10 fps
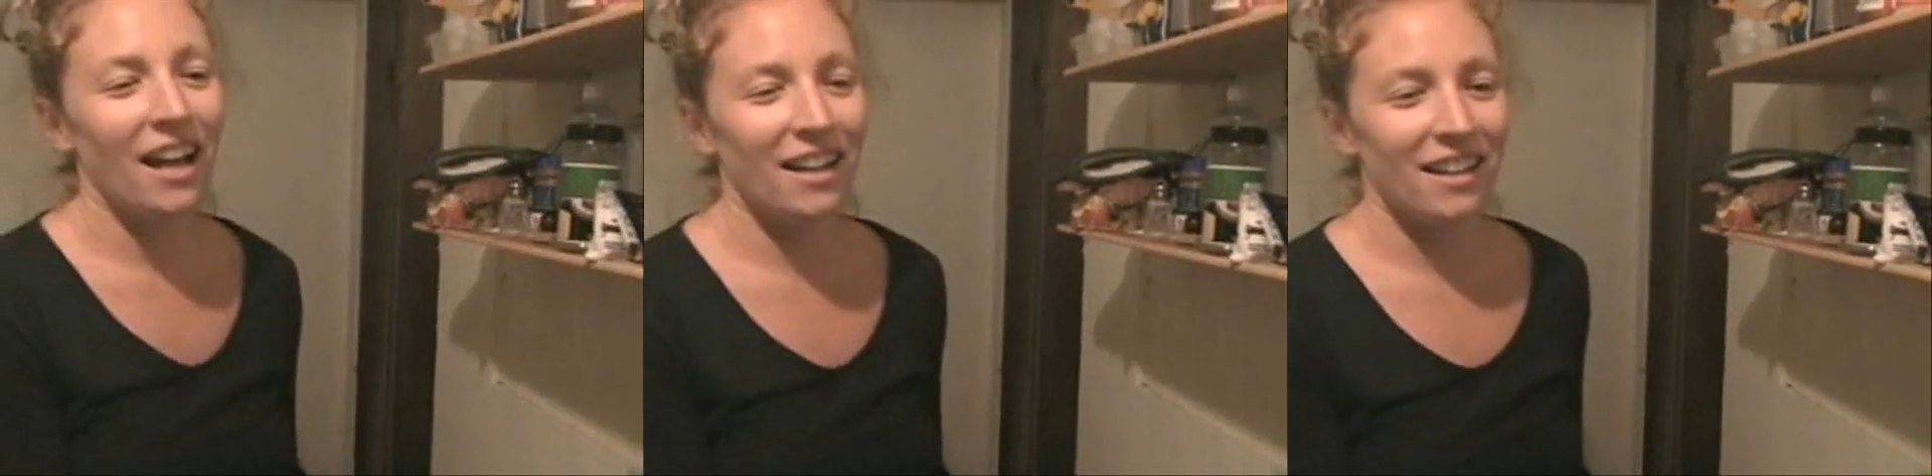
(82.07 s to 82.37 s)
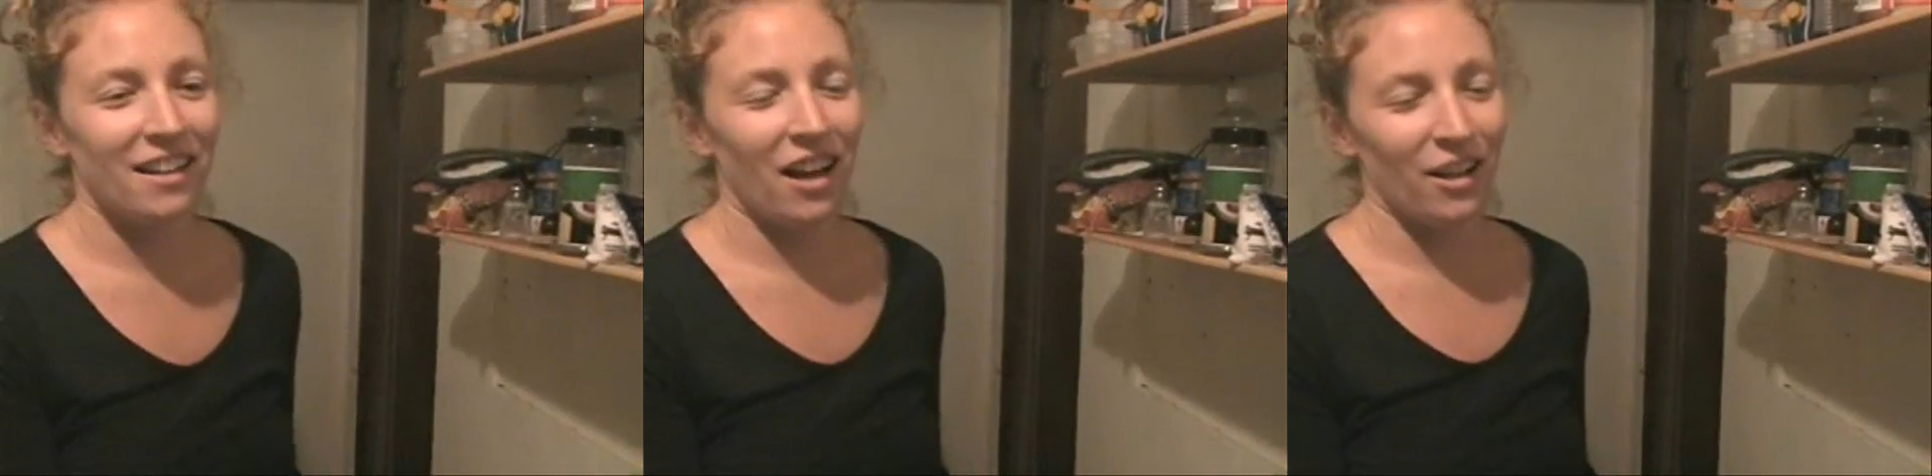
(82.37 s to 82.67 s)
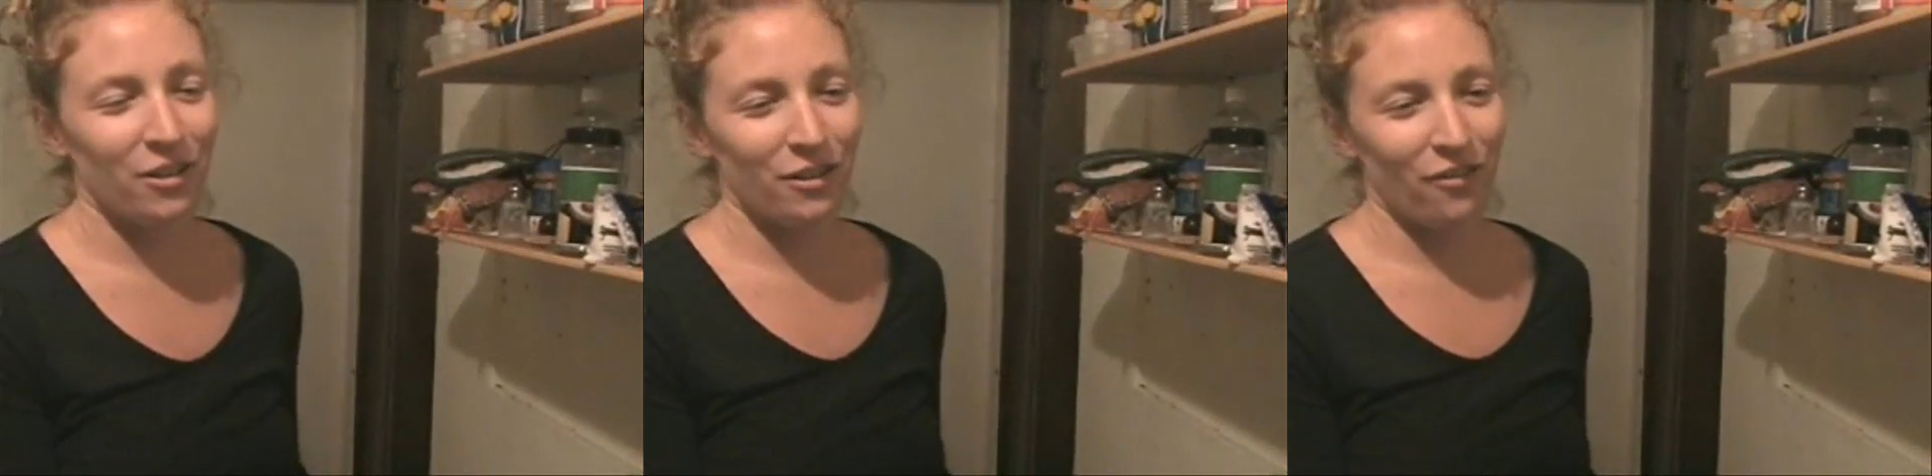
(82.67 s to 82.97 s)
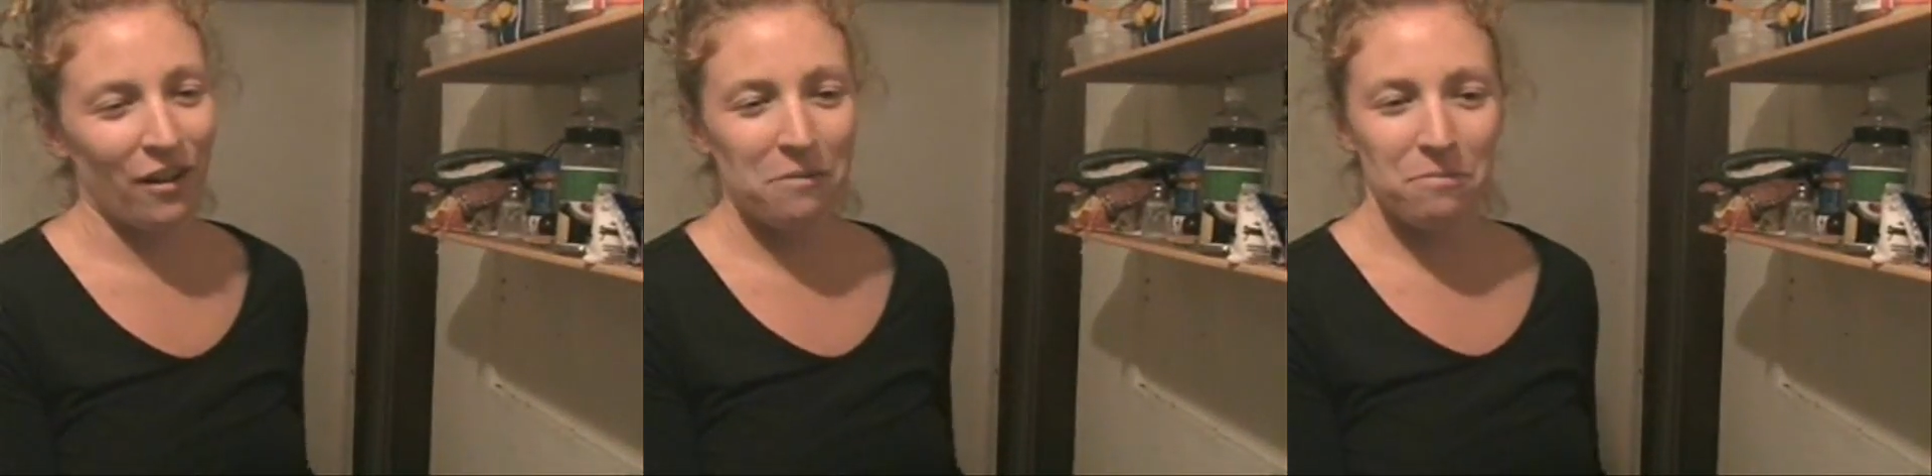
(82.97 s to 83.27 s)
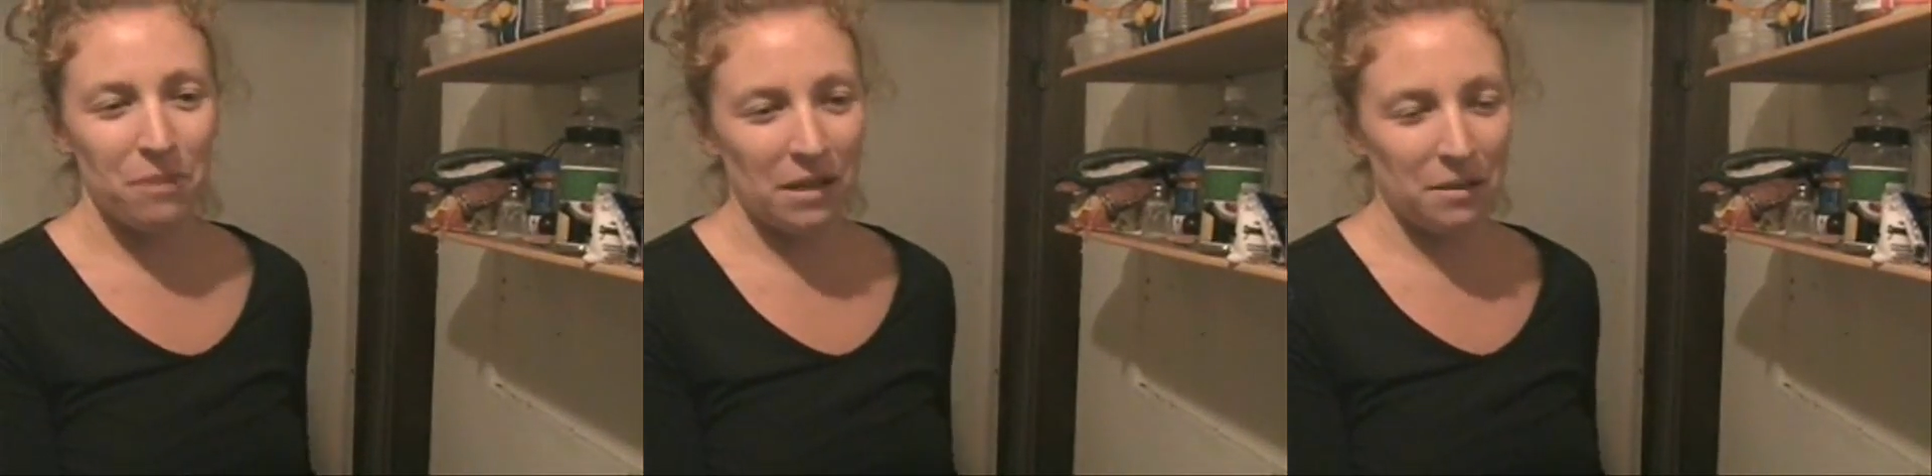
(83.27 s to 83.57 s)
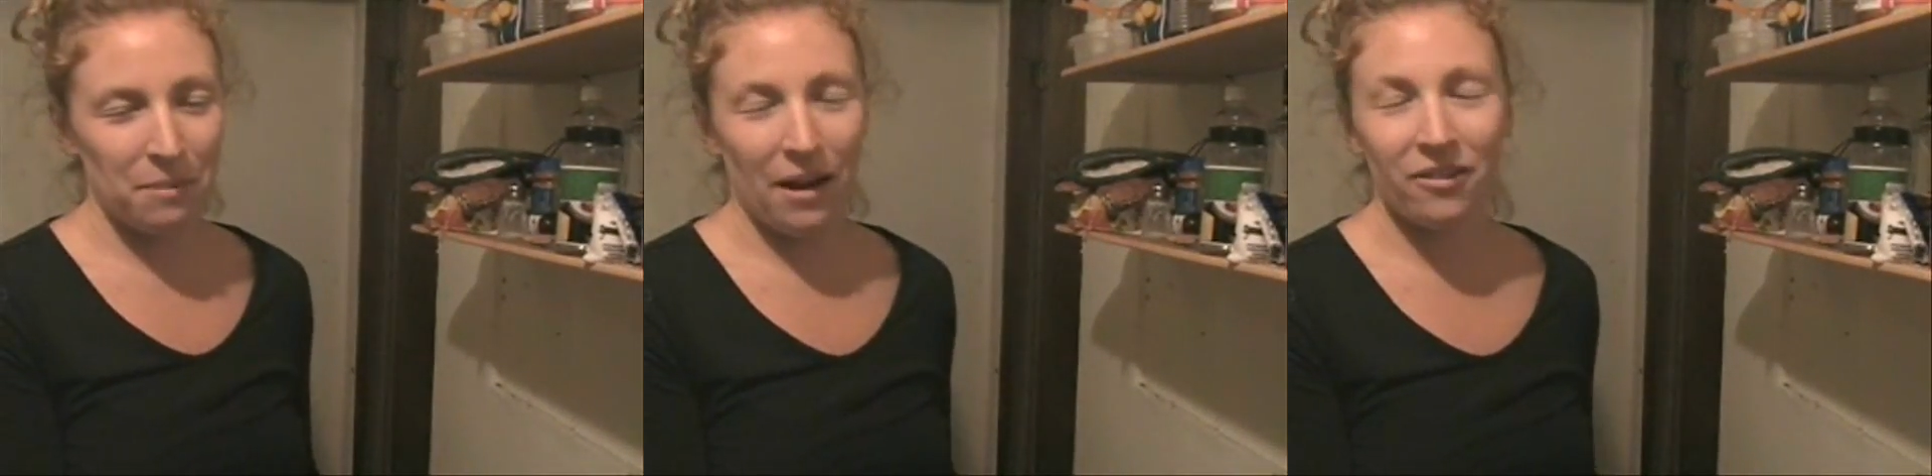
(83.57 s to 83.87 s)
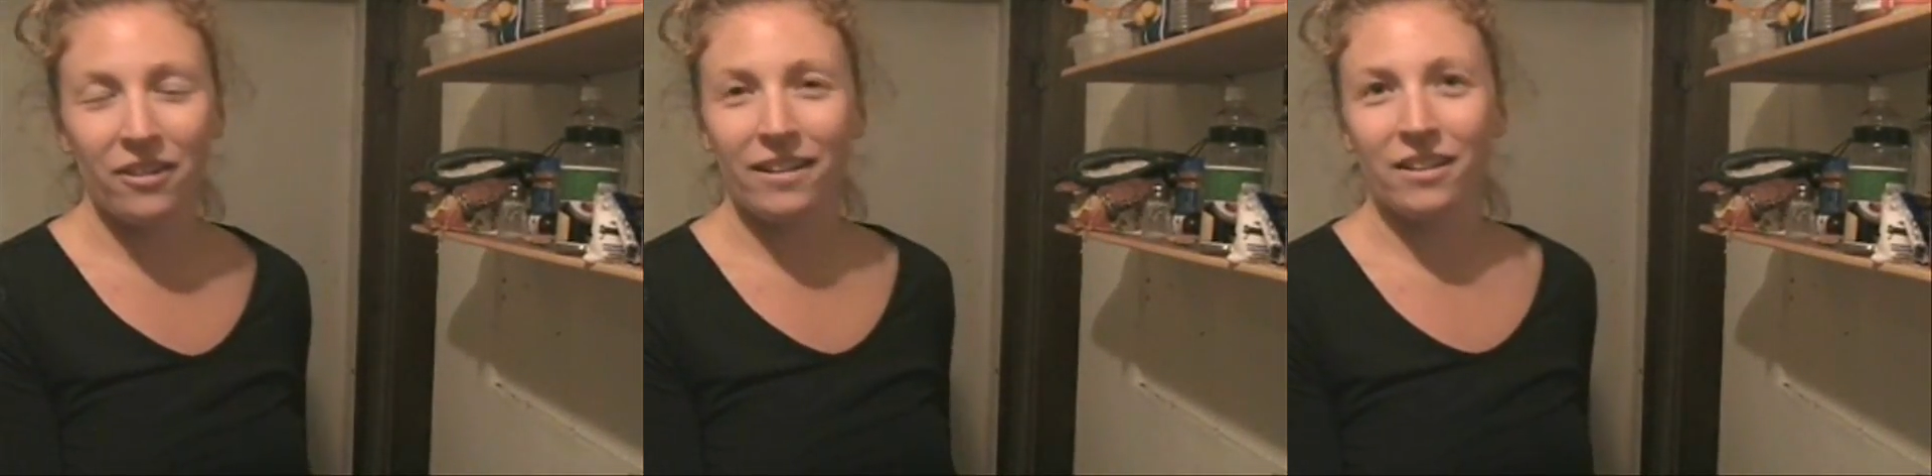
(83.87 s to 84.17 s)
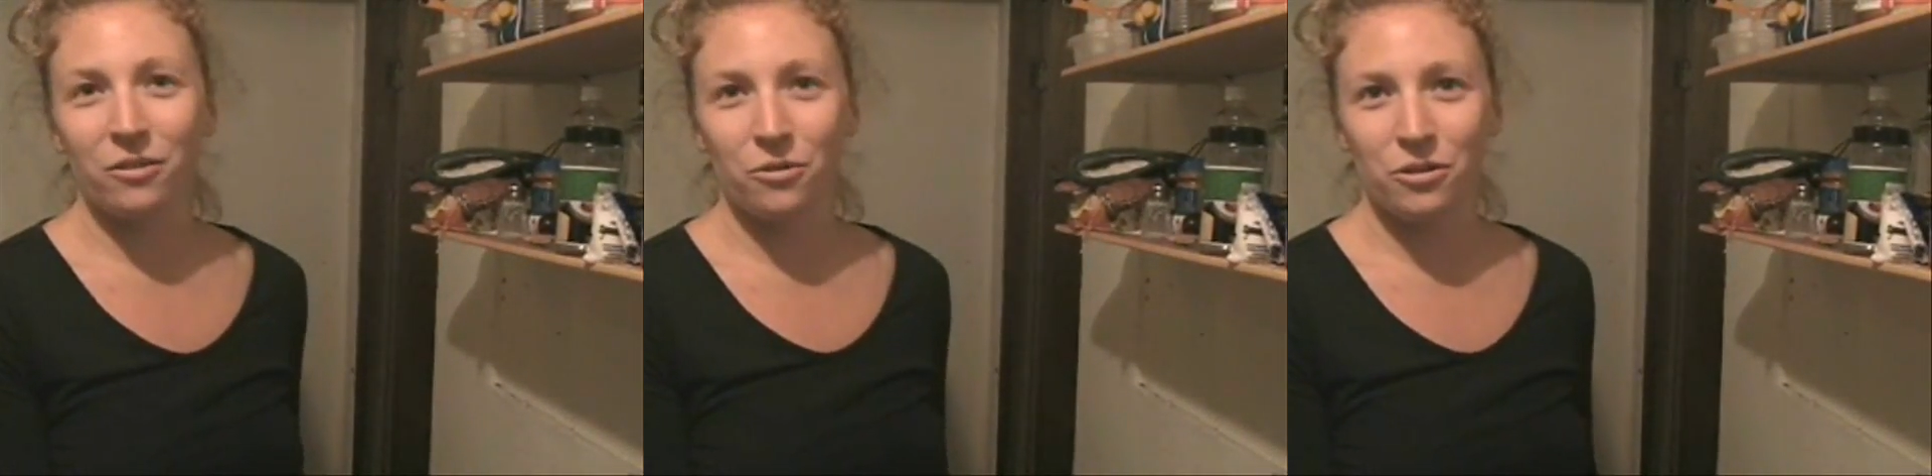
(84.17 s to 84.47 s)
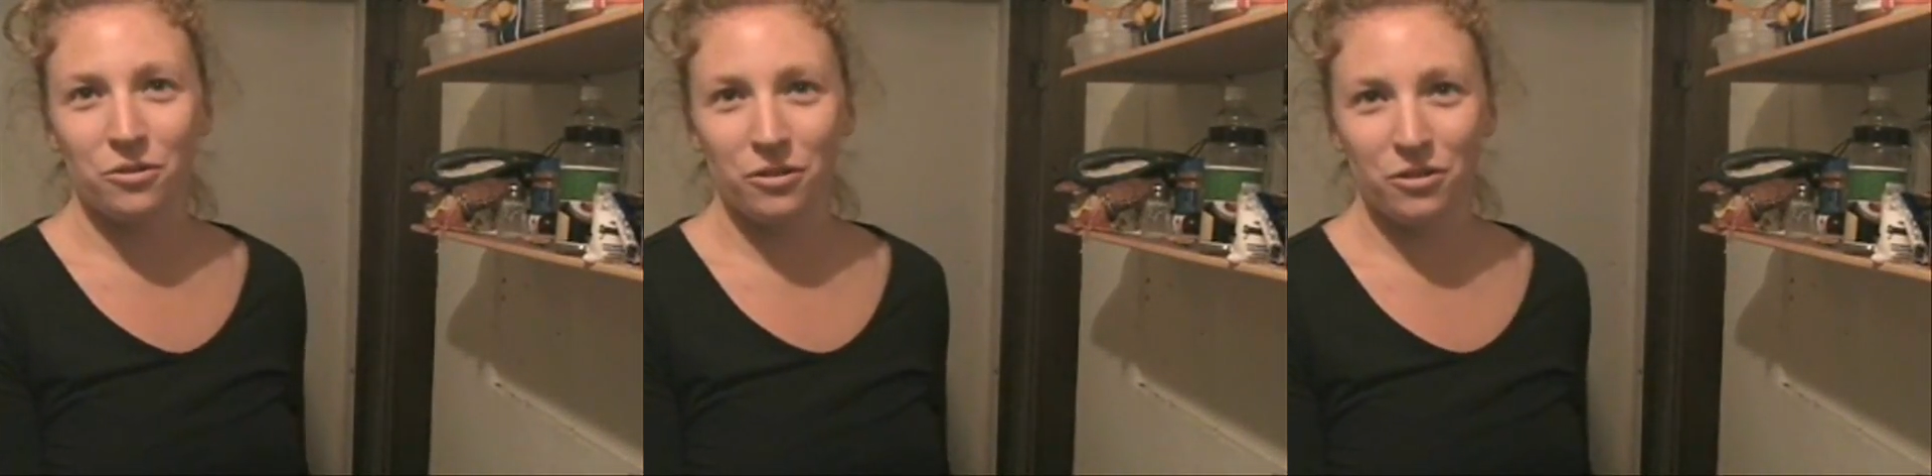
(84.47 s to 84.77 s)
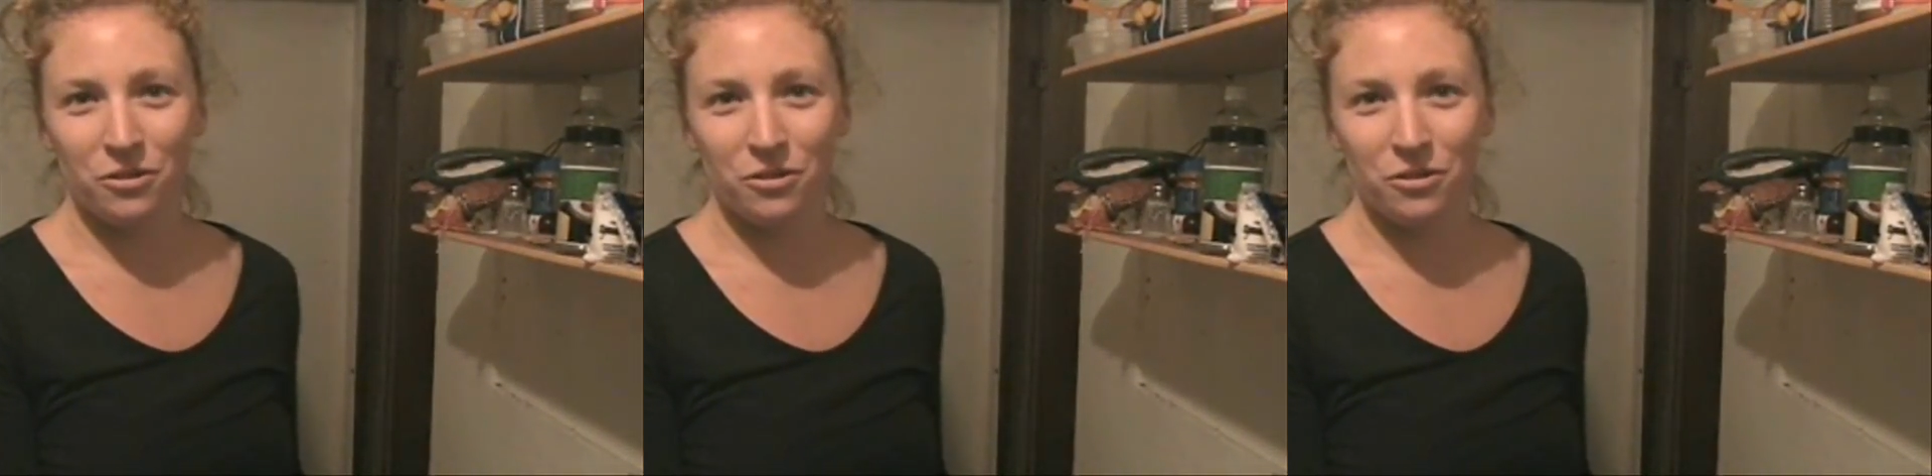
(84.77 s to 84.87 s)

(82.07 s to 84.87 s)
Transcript: And I couldn't find baking powder at the grocery store,